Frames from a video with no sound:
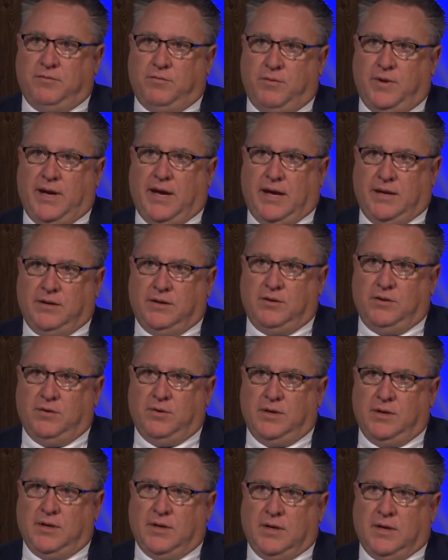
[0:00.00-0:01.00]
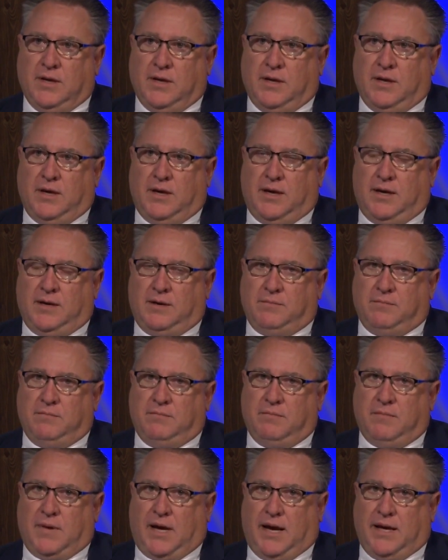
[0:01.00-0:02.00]
if we had to do it. Um,
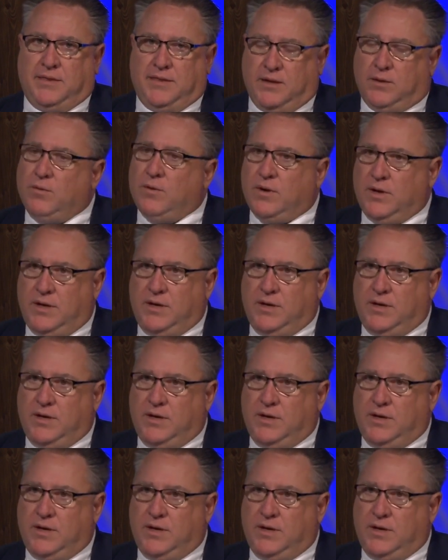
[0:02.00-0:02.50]
I think we're going